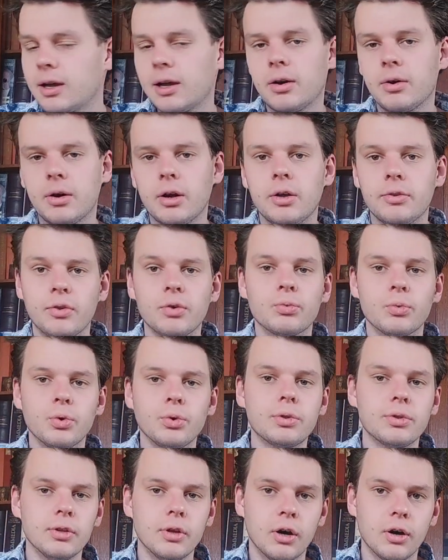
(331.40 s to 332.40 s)

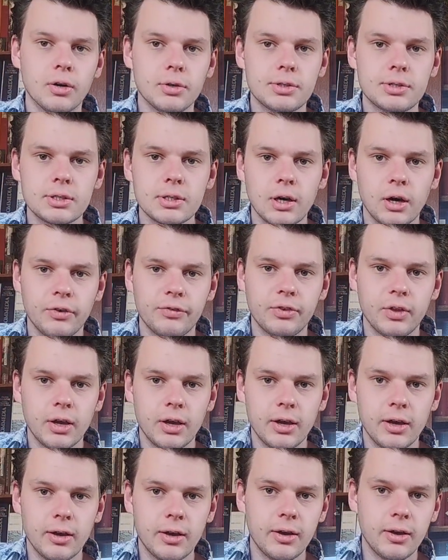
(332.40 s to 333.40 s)
root notes of
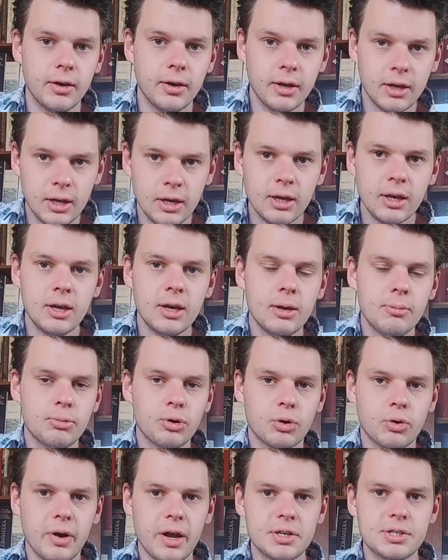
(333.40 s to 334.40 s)
the
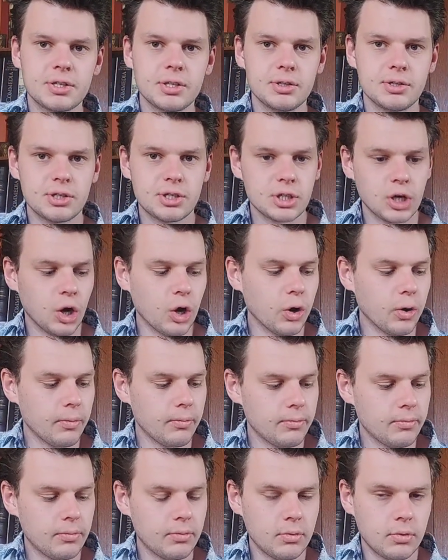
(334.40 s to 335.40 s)
progression.
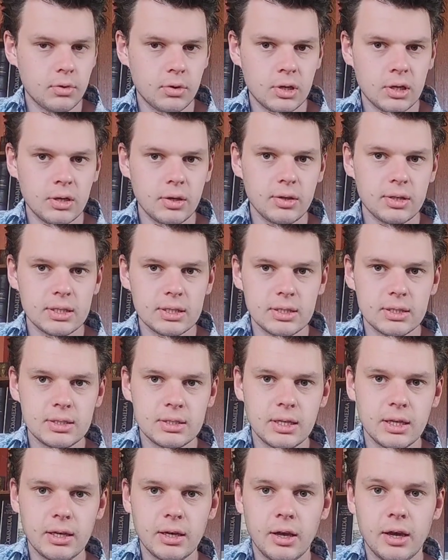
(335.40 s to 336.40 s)
So
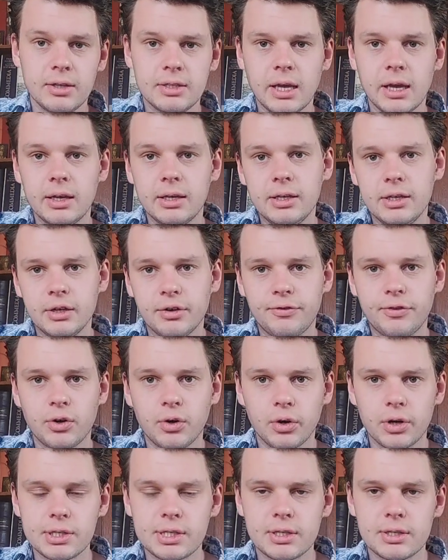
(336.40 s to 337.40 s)
the E, of
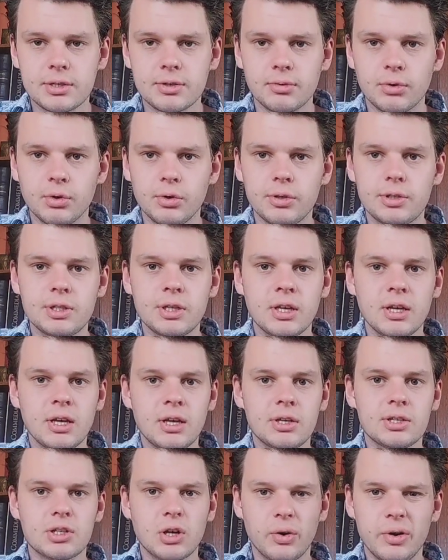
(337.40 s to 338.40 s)
course, is root.
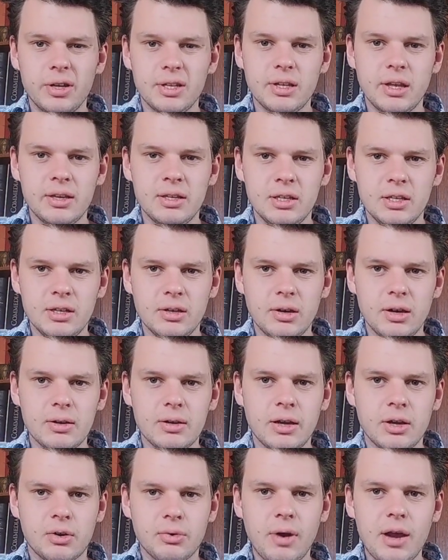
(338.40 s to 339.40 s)
So he
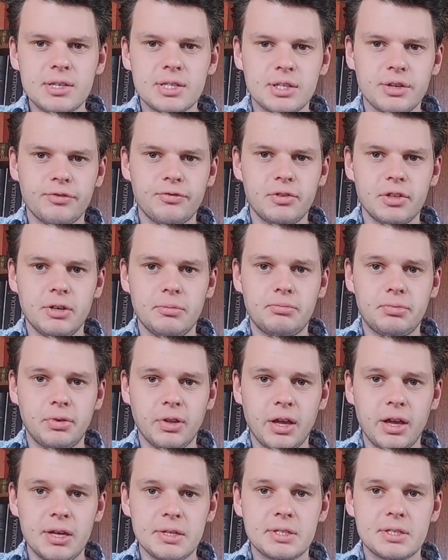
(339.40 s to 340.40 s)
aggressively
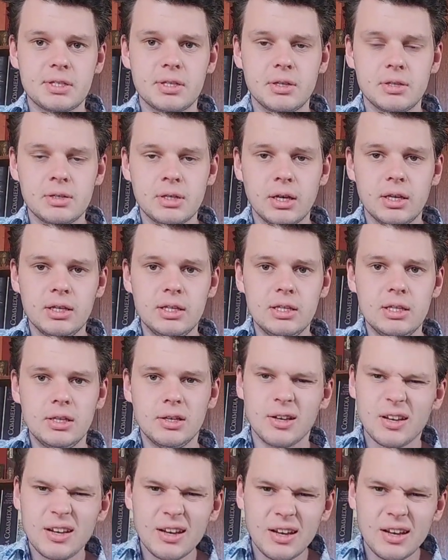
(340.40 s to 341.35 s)
plays the E.